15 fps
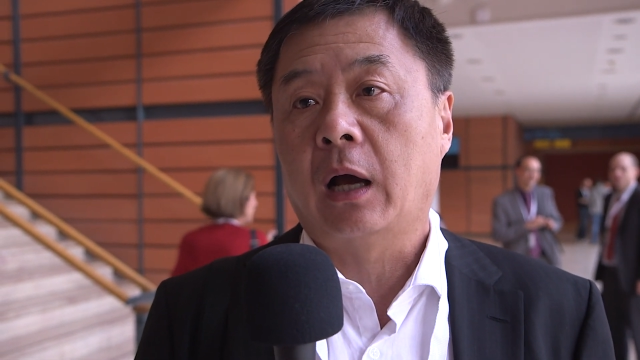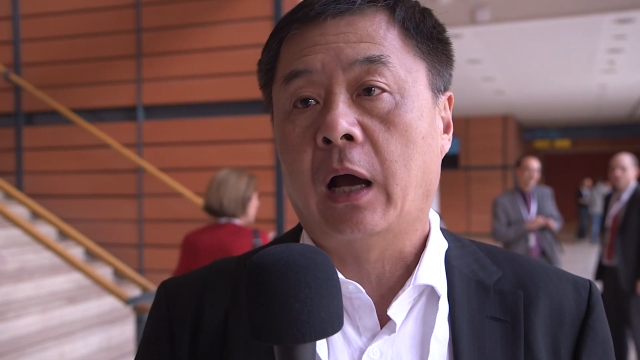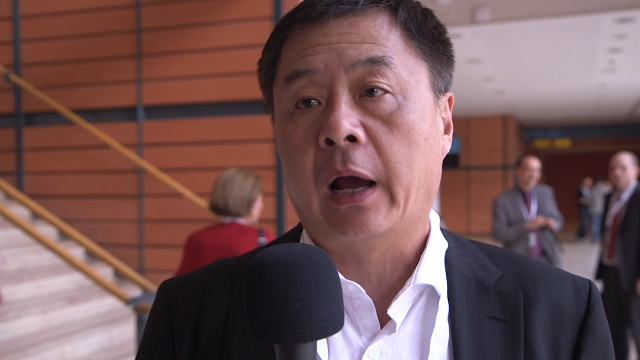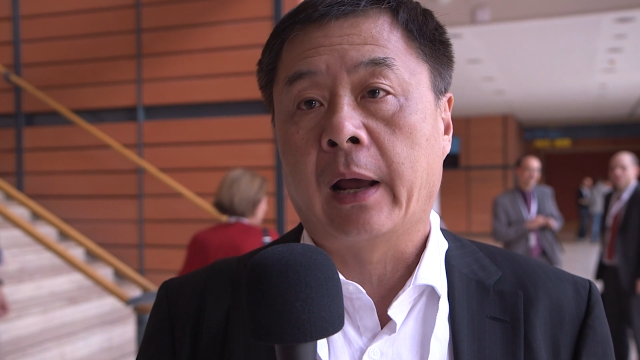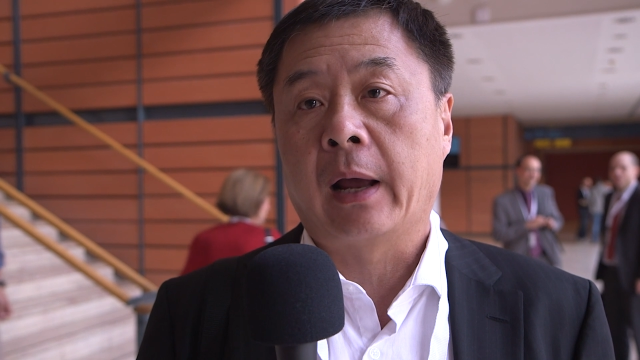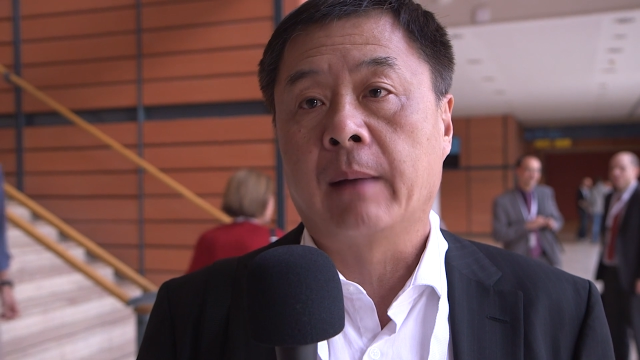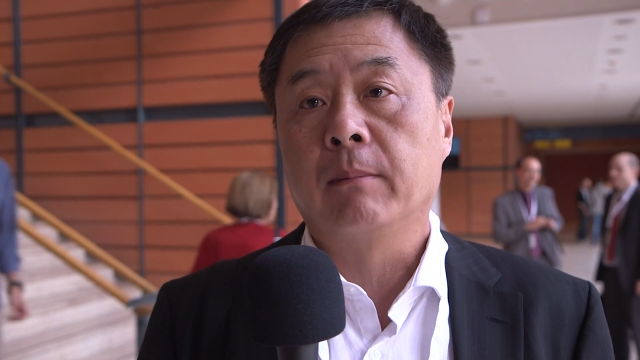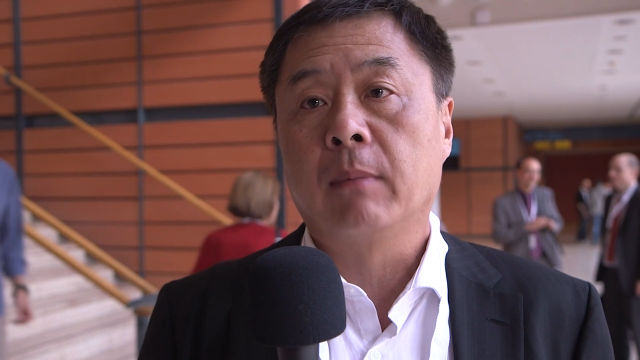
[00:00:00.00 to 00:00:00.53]
I
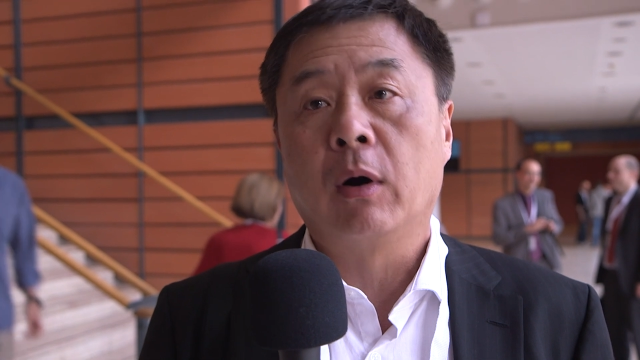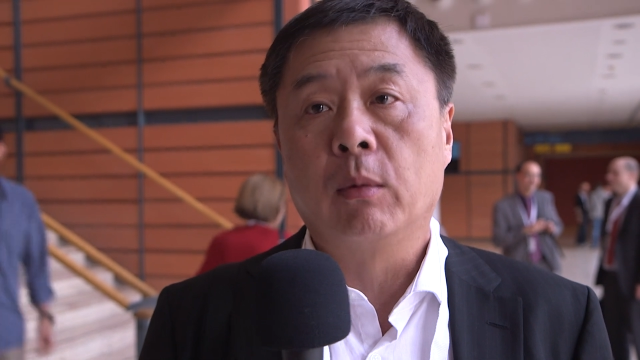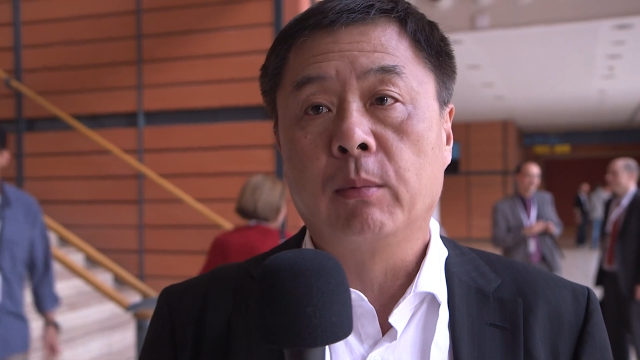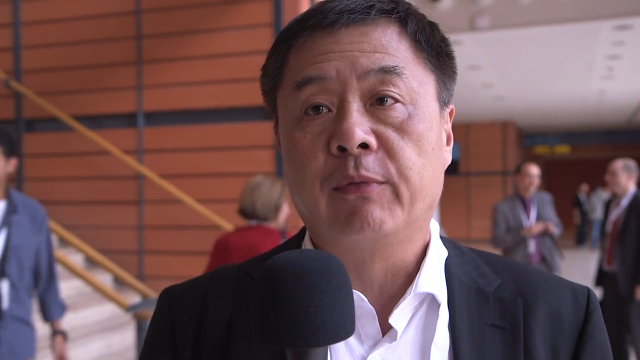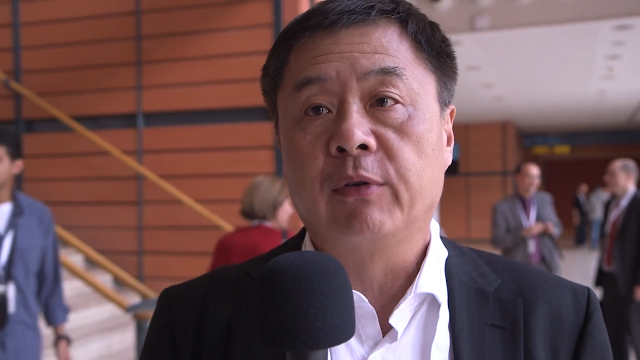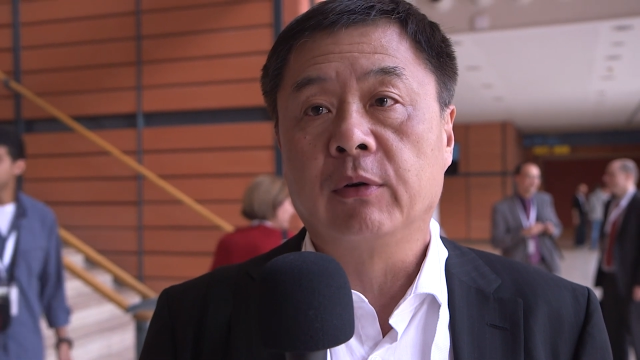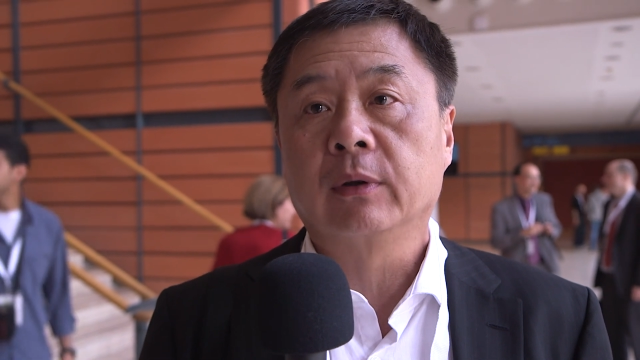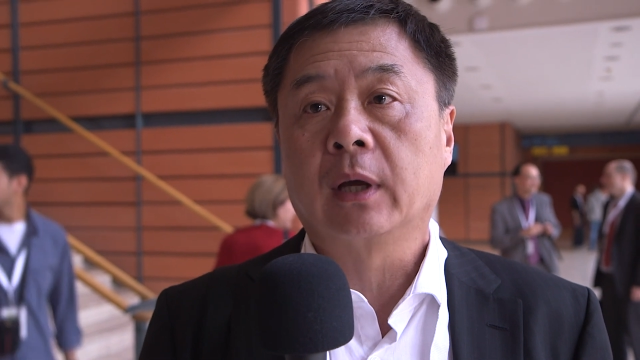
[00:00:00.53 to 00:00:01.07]
am
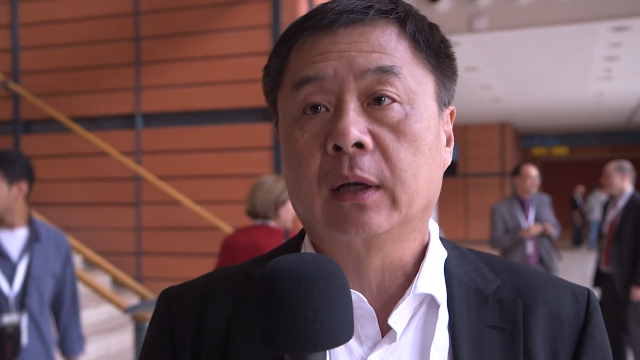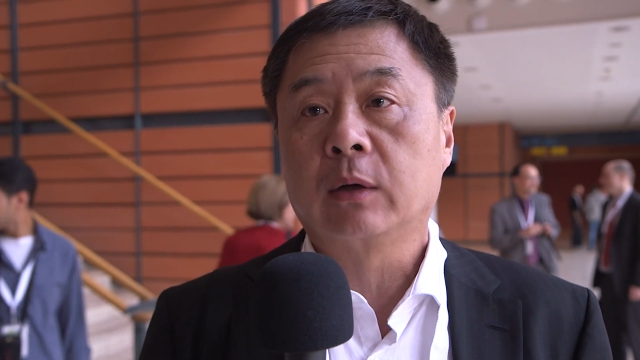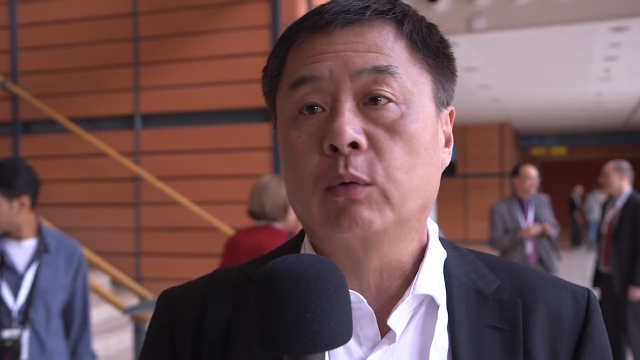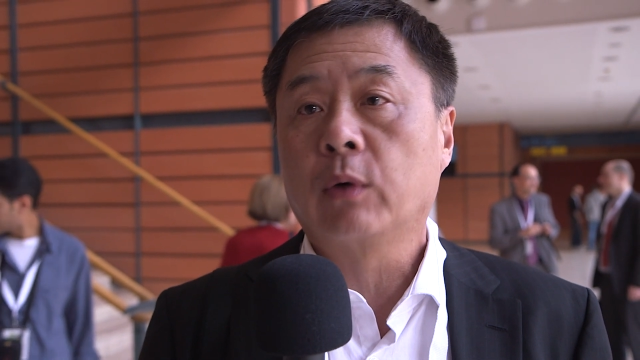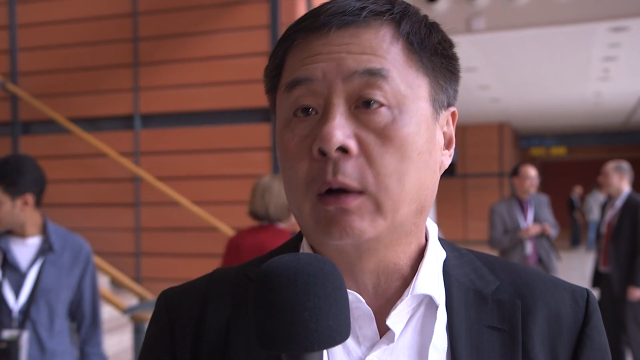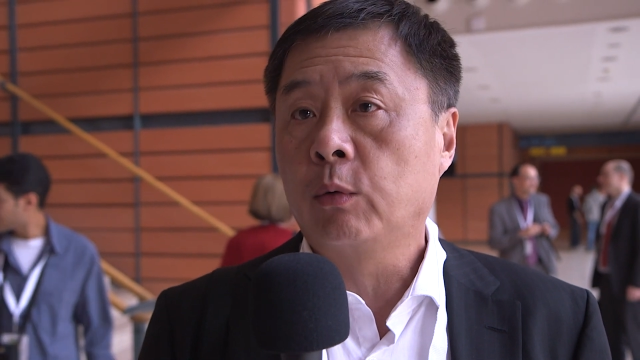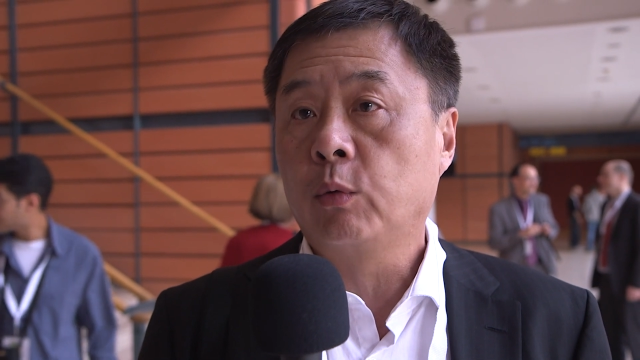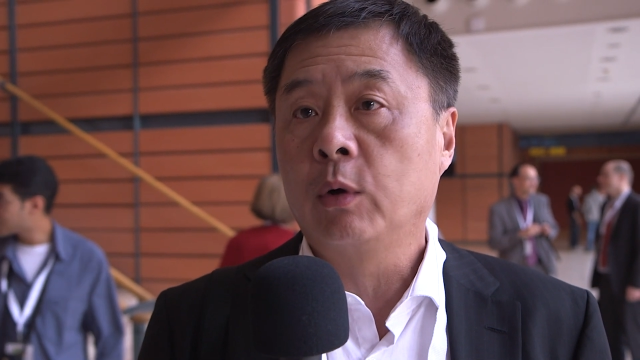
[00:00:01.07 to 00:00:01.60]
hopeful that we
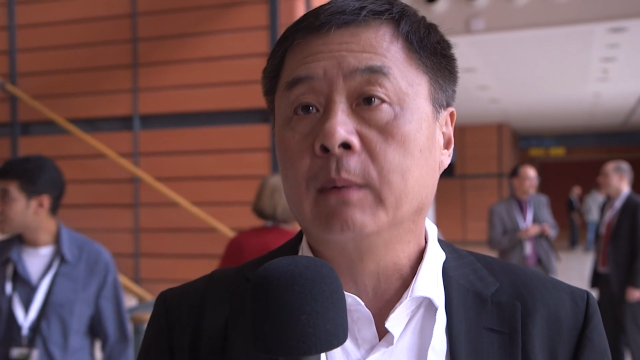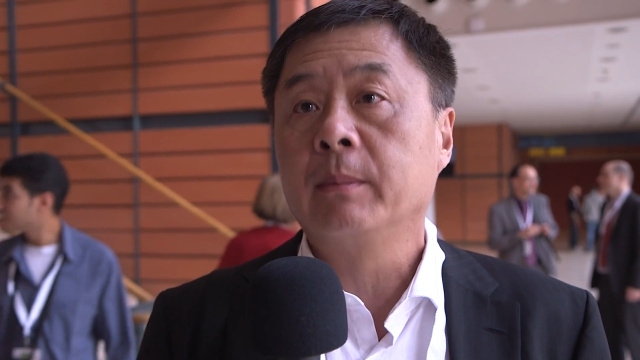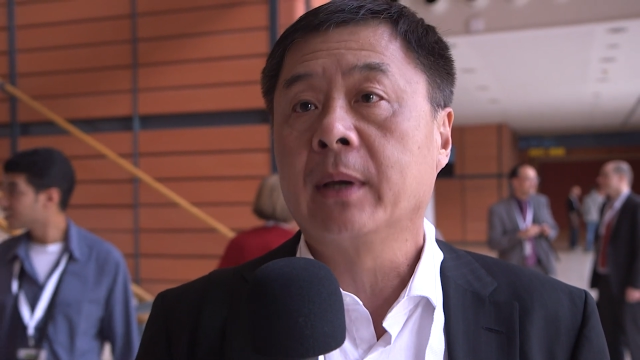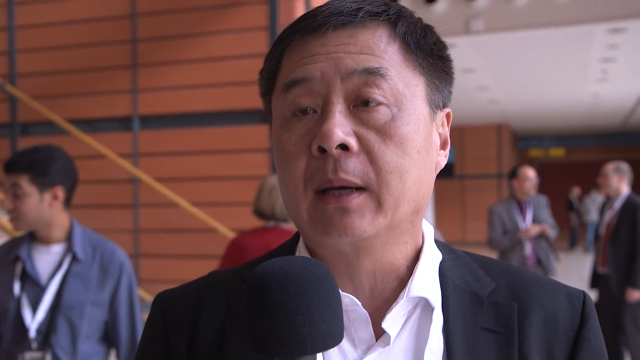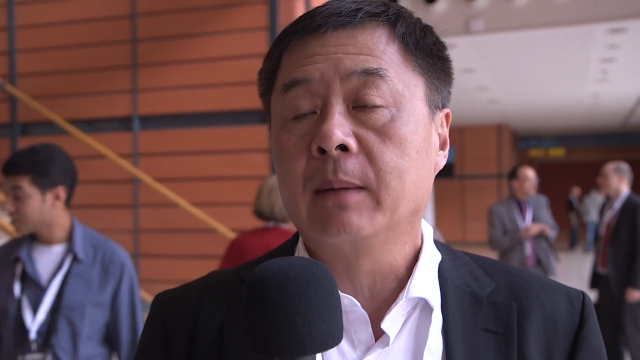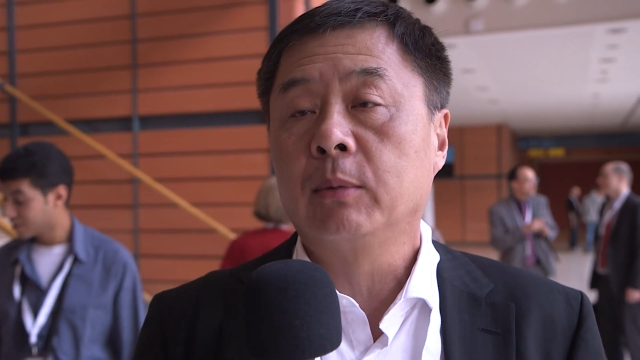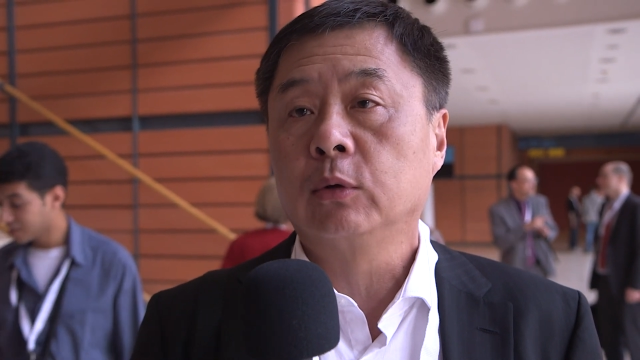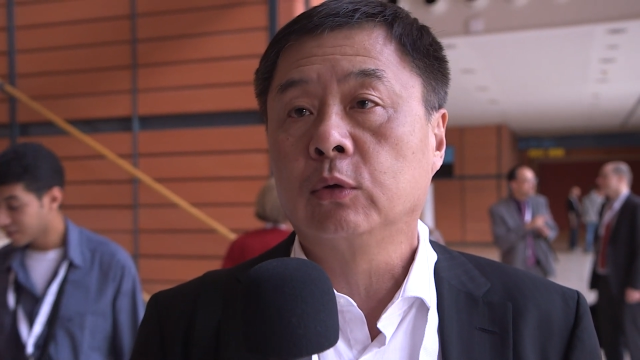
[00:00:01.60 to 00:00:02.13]
will we'll be
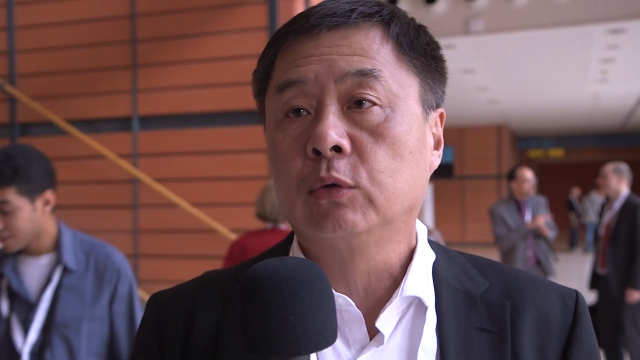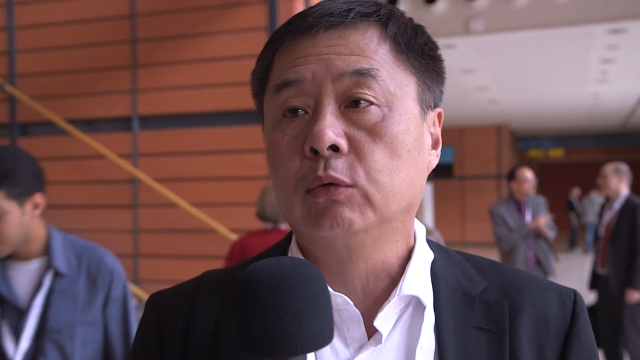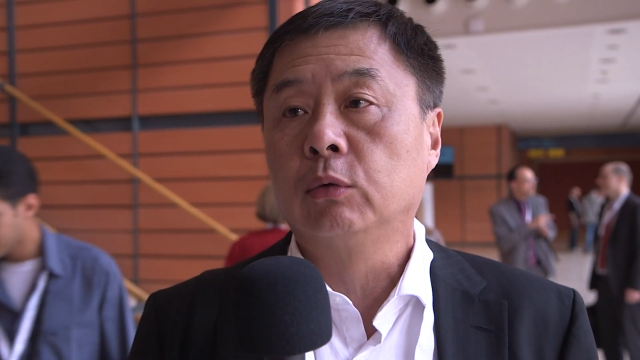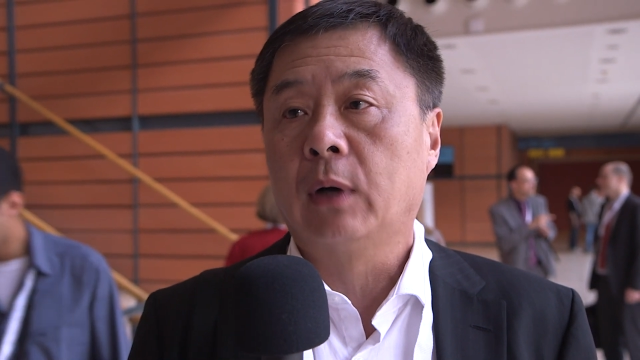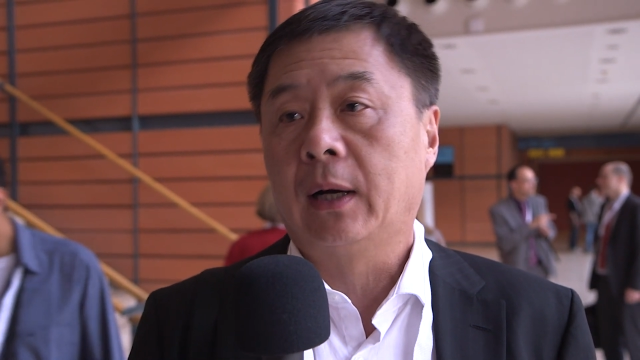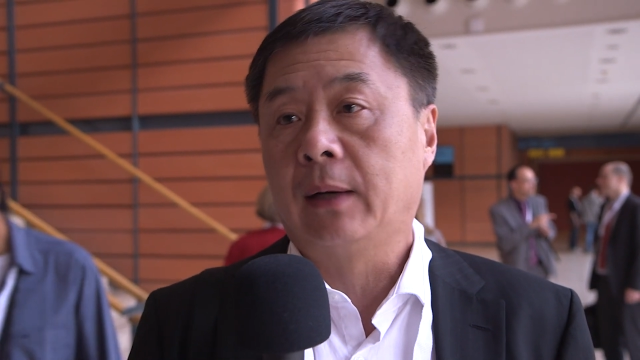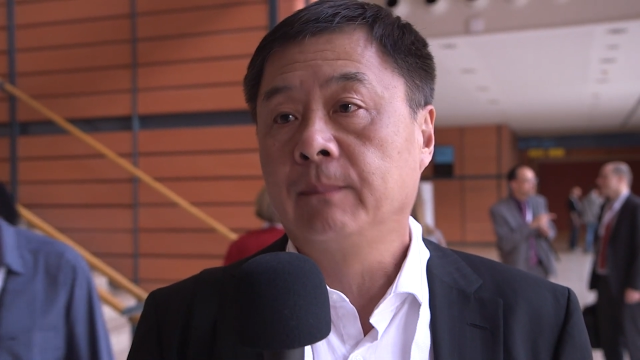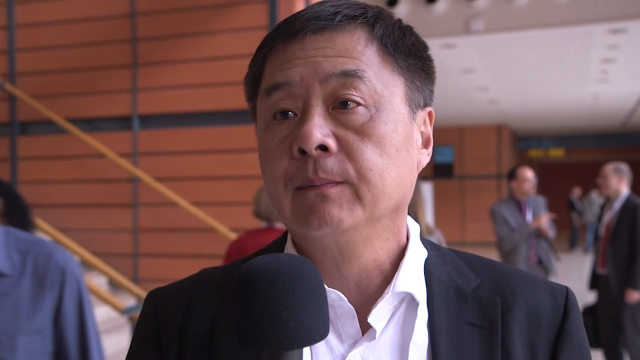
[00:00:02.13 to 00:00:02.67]
able
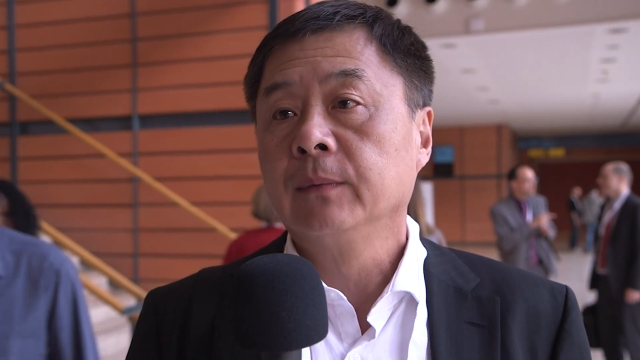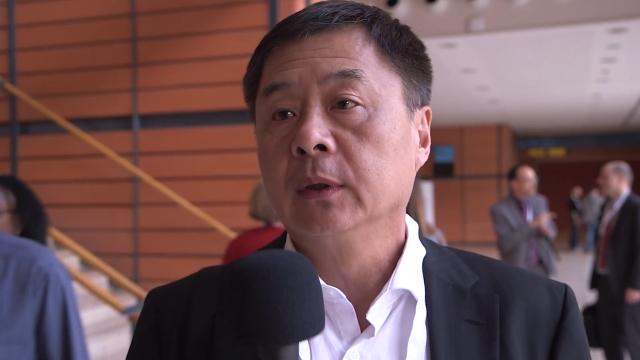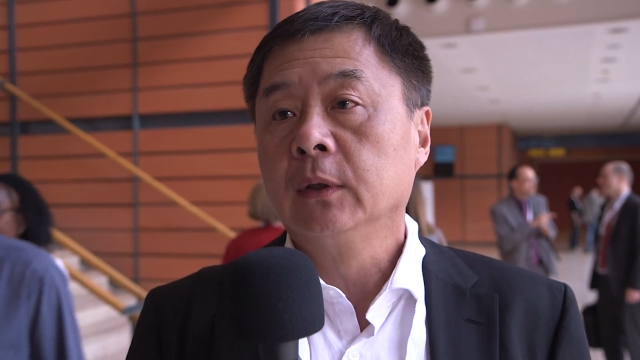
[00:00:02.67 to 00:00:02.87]
to